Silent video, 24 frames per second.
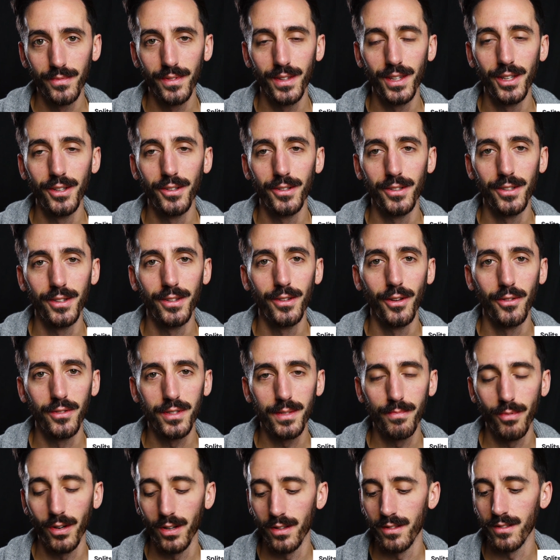no
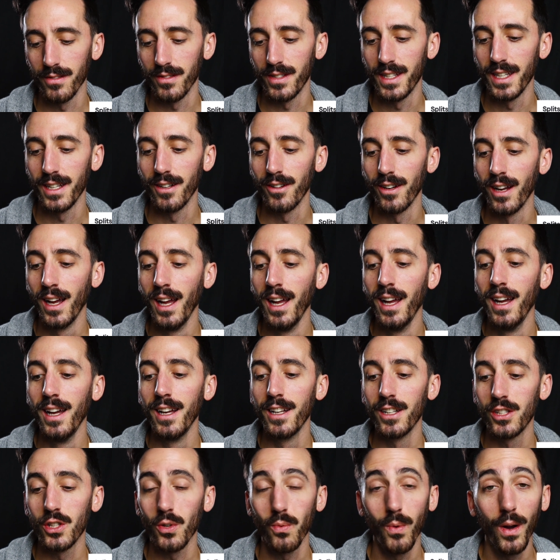spoilers here,
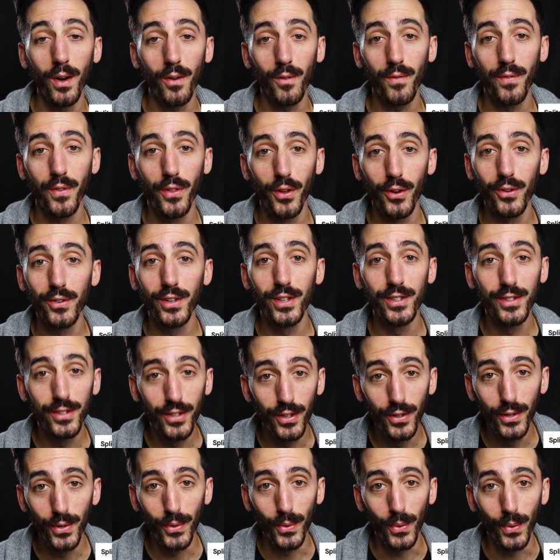
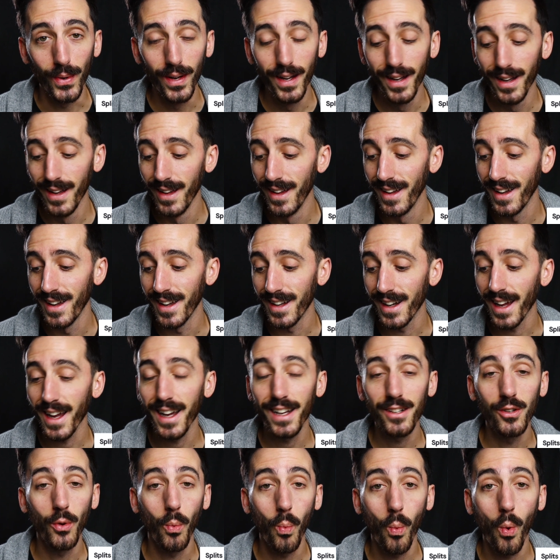12:32. And I
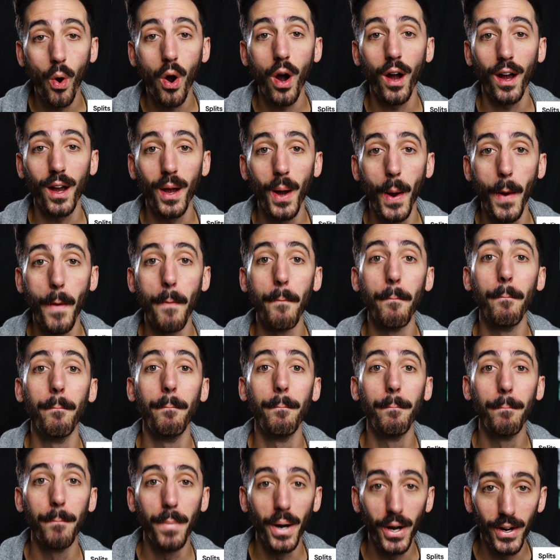had to walk a
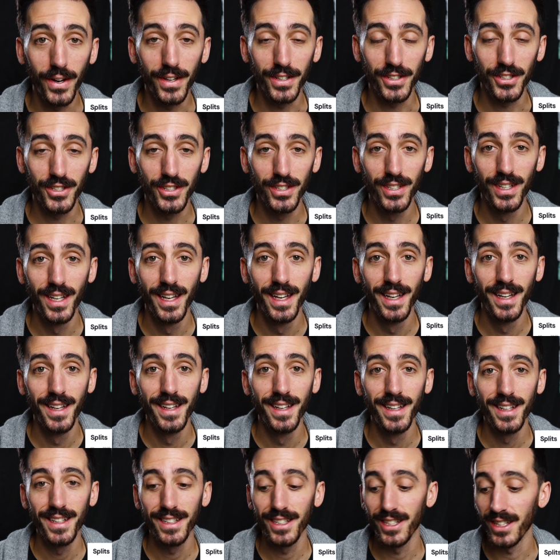bunch
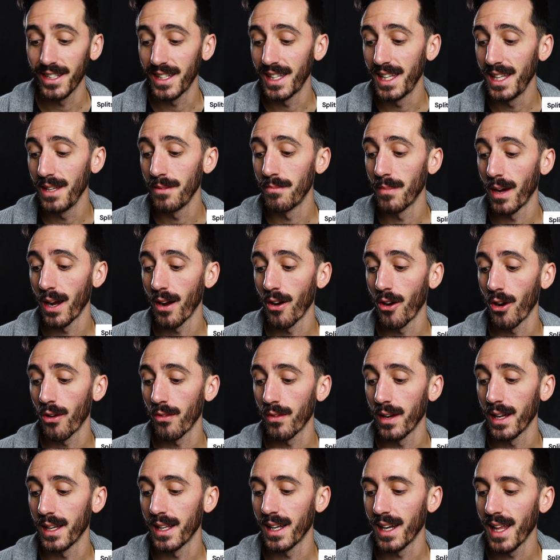to keep my heart
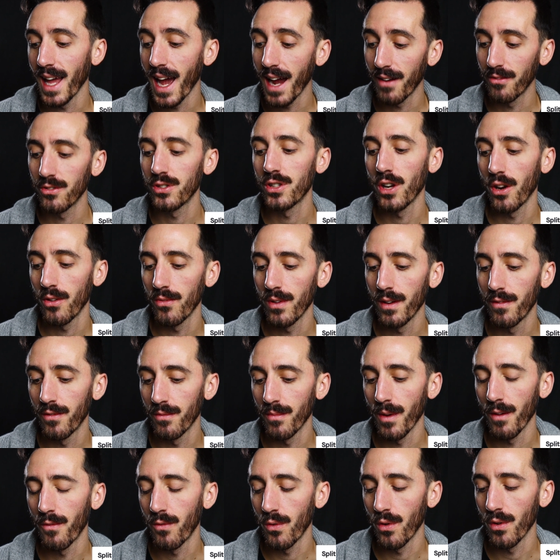rate. The average heart rate for
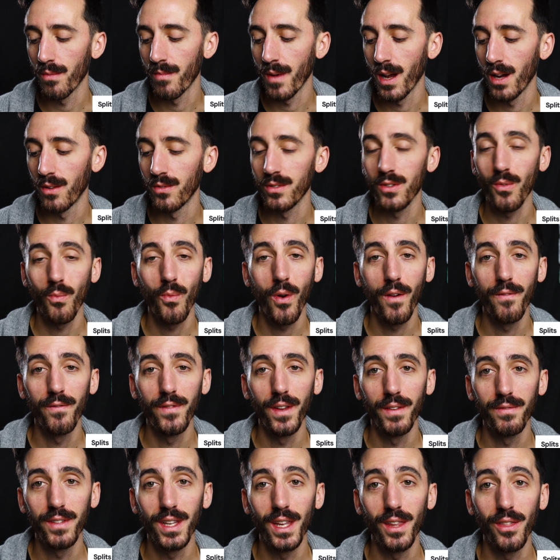my 4th mile was a
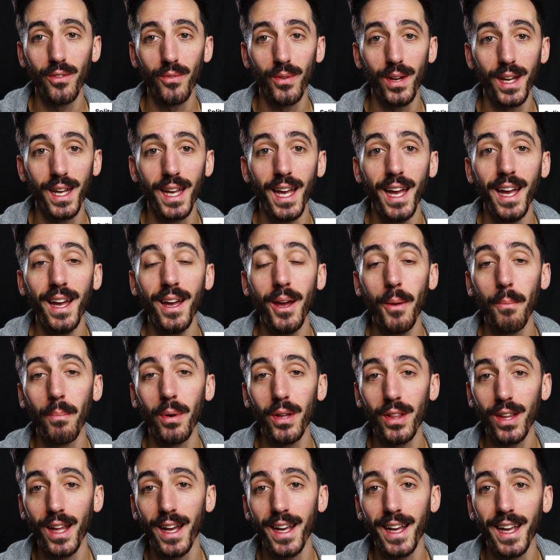153.
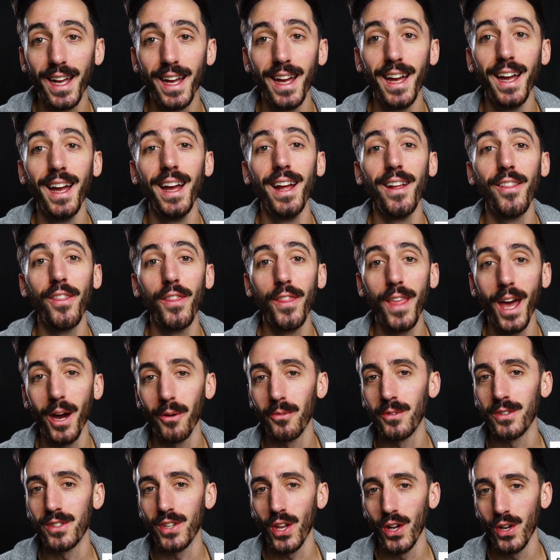But like, that
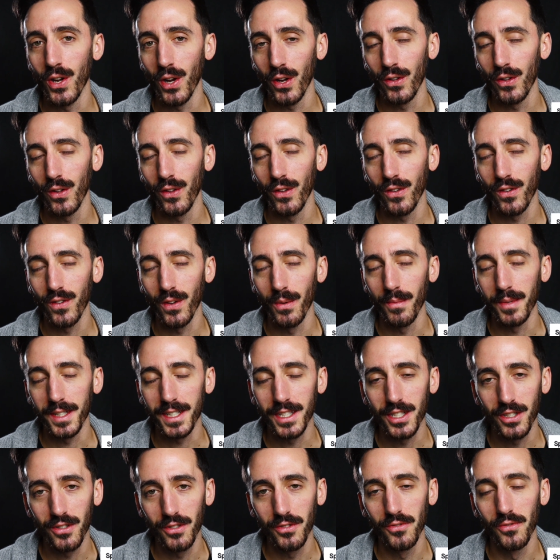was some
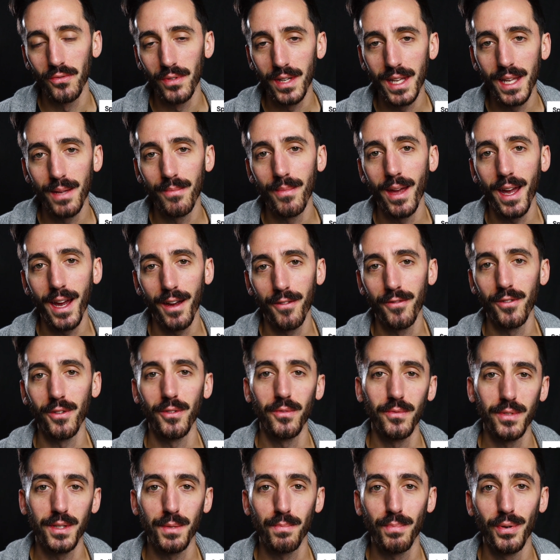extreme effort
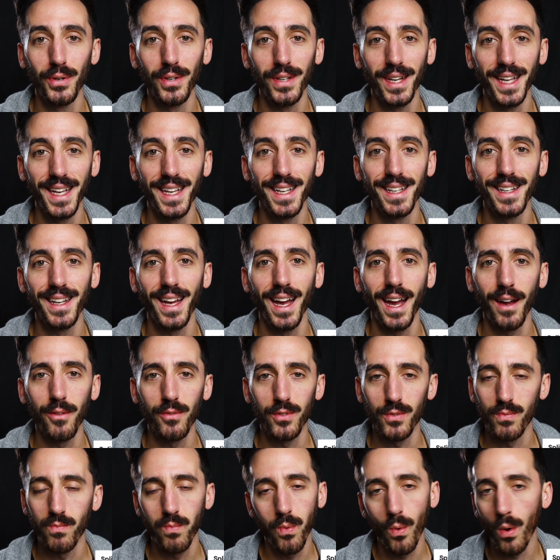was put in. I
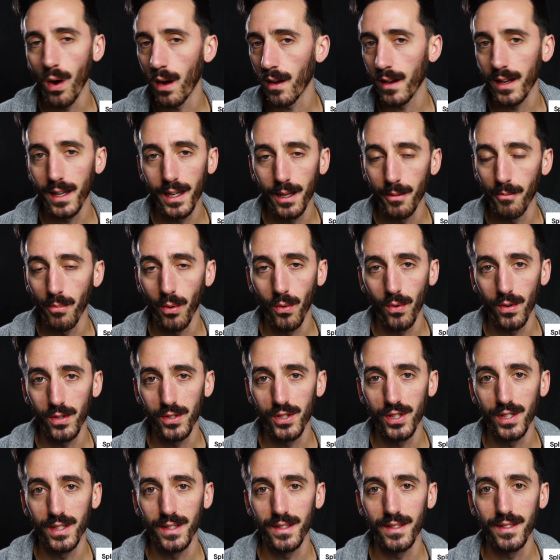was walking
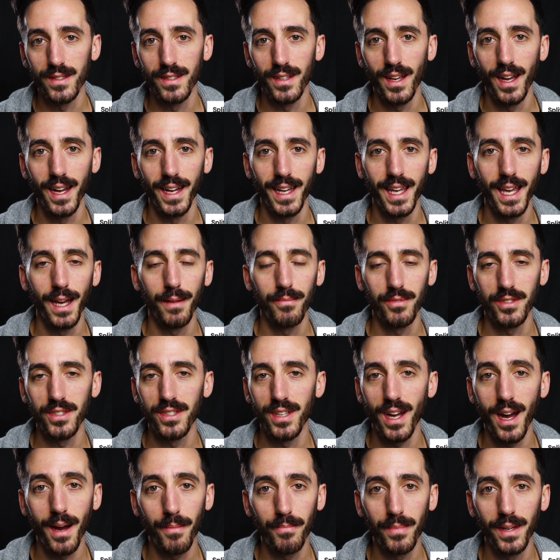portions. I kept
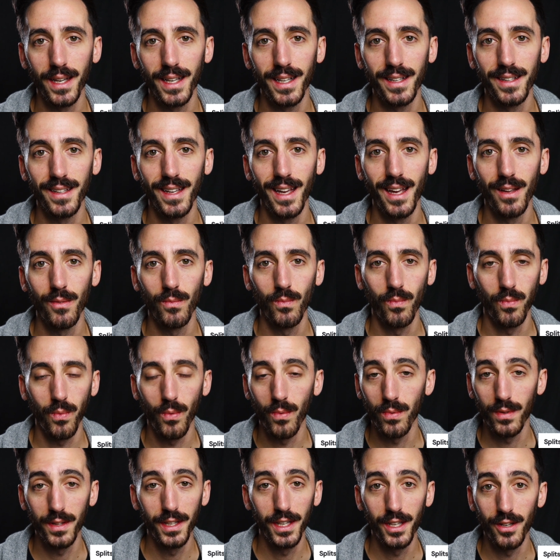stopping and,
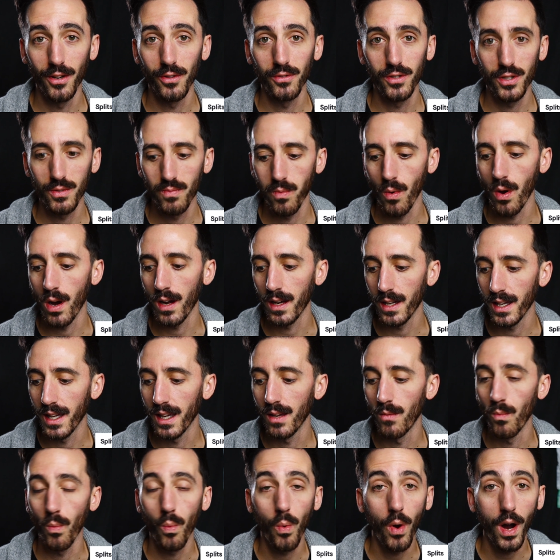just walking
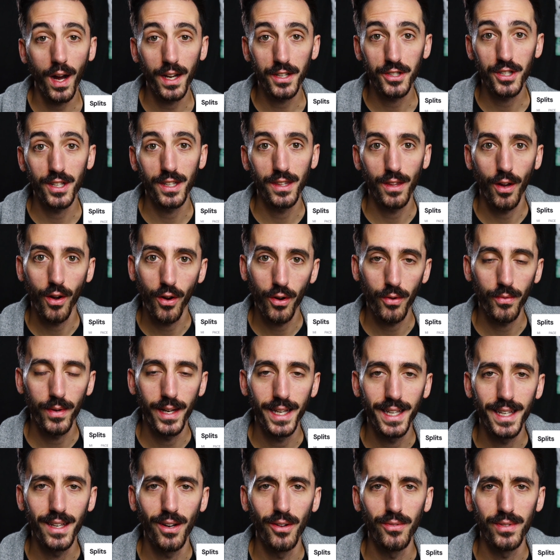and watching the heart
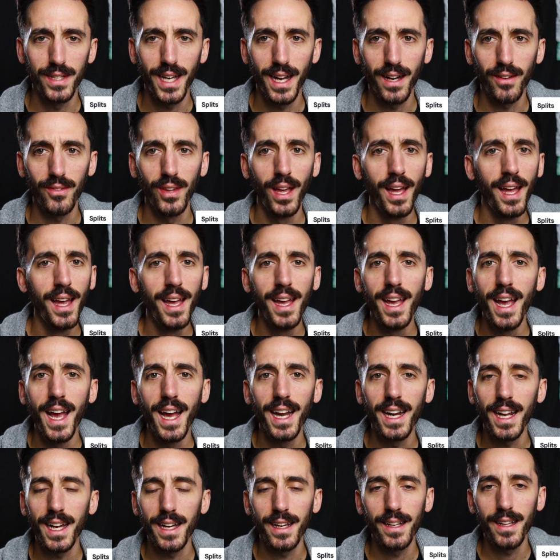rate go down.
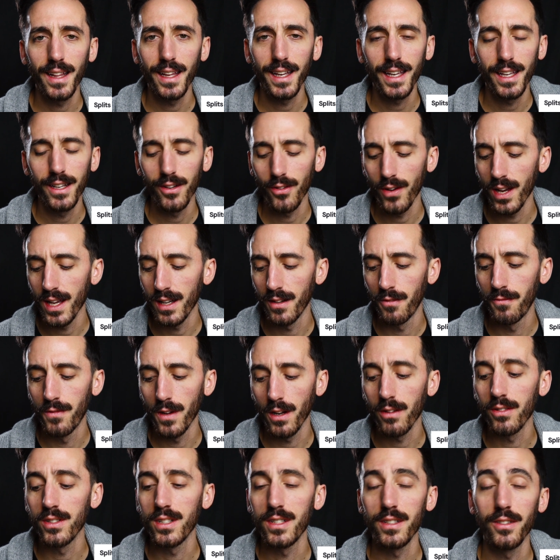And I at a
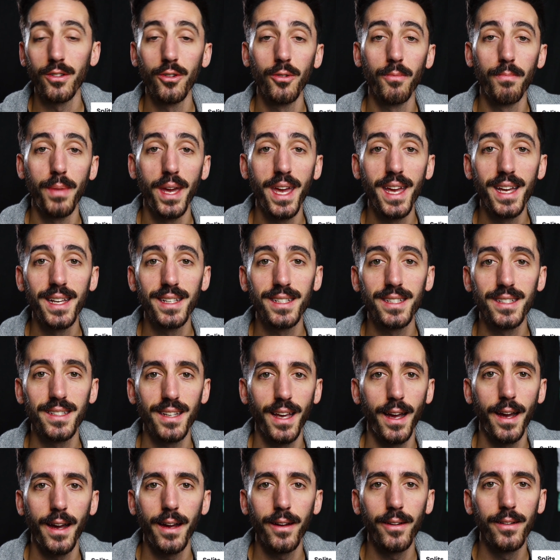very slow pace,
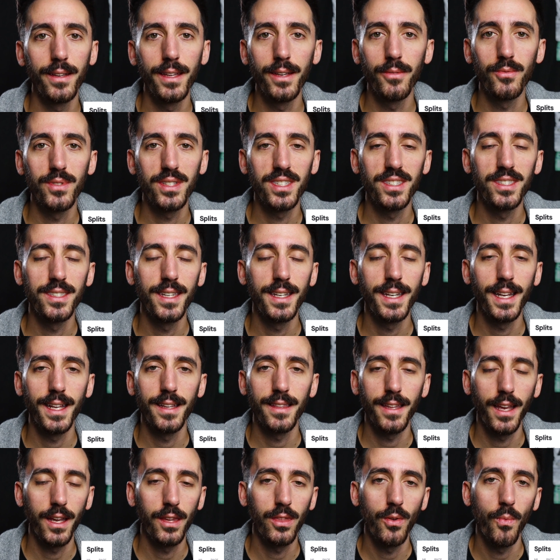it was sitting
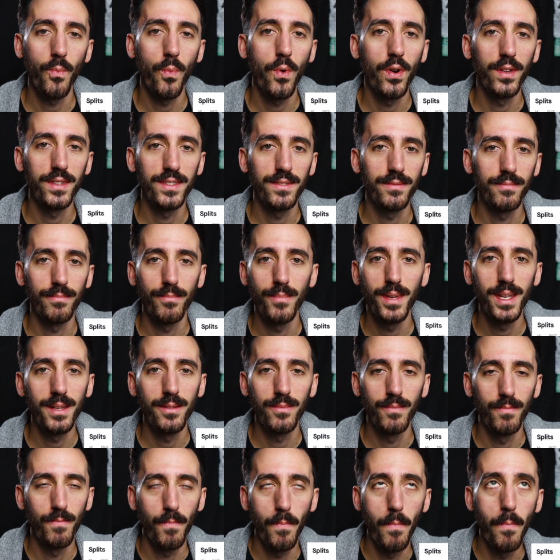in like the
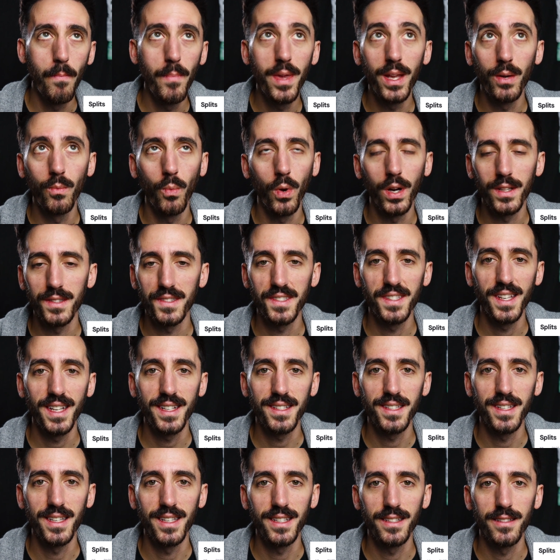mid
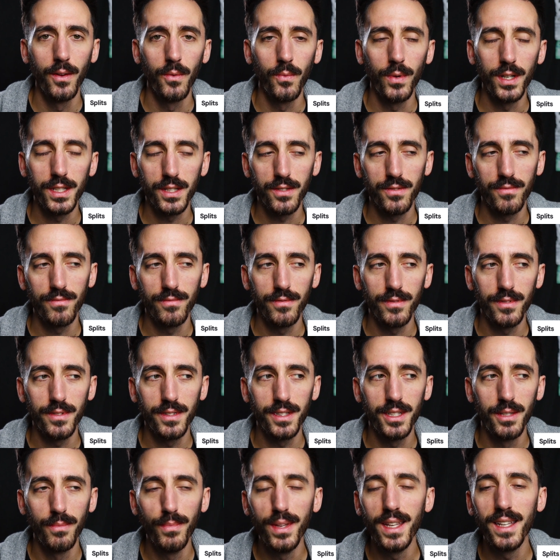160s, which
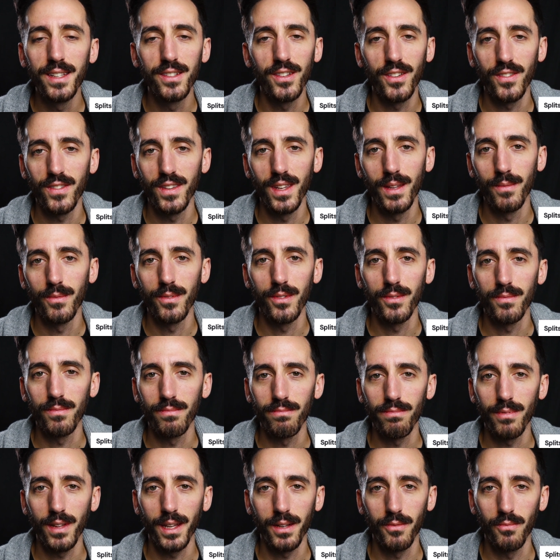to me just seemed
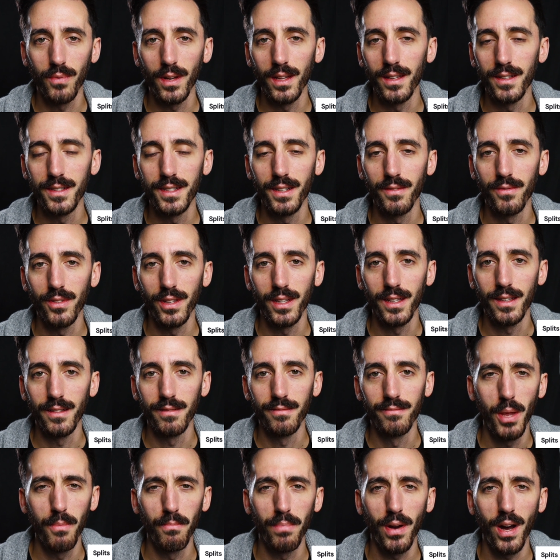like
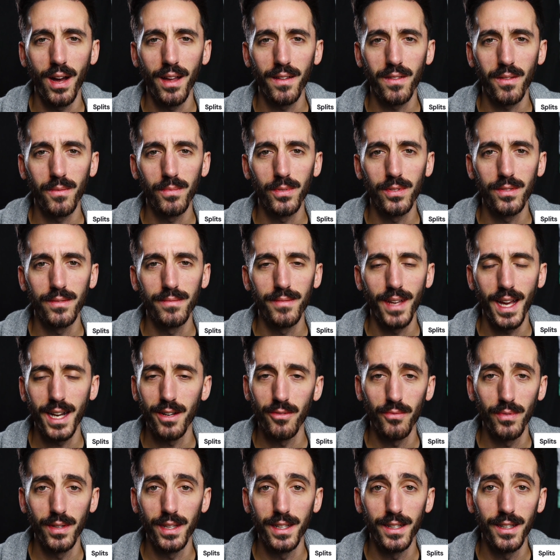relatively impossible. I
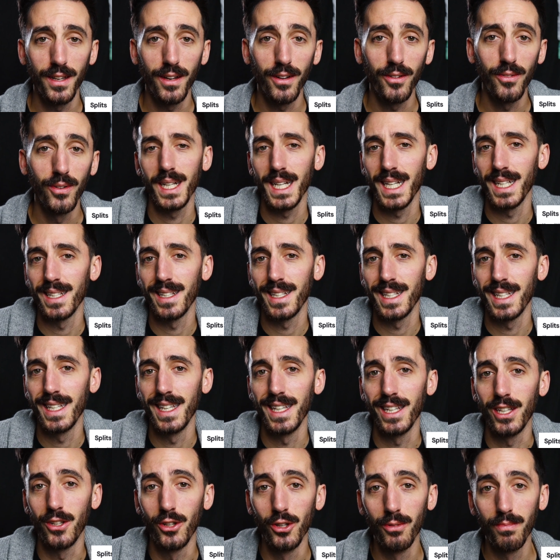don't really know.
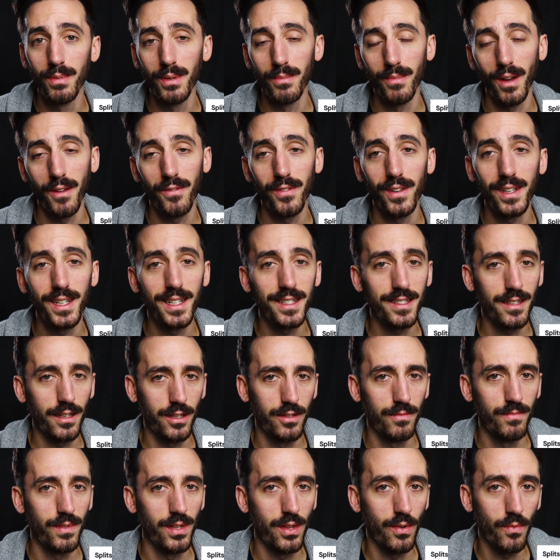It could be my fitness. It
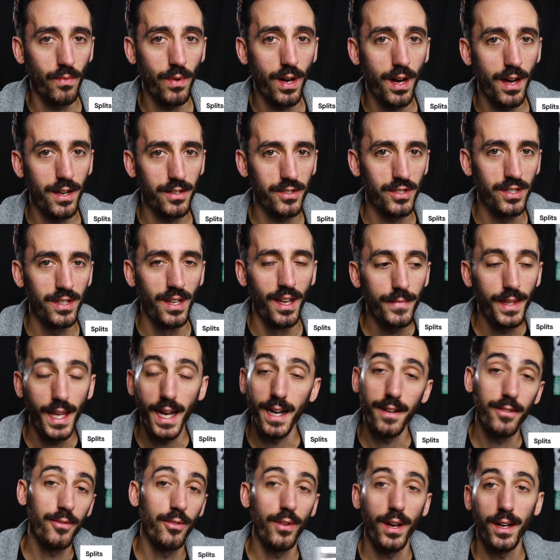could be the watch.
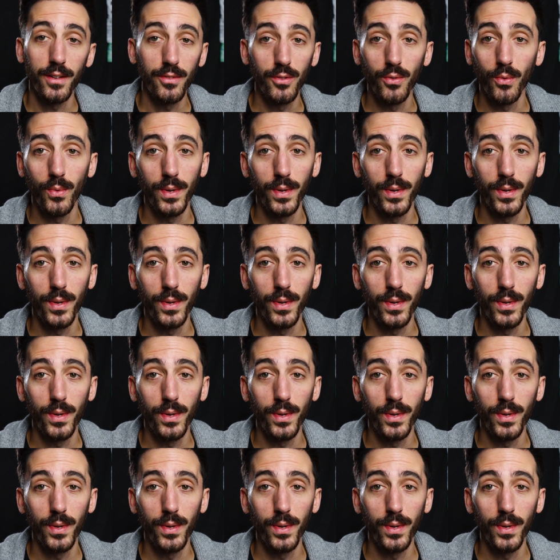Yeah, I don't know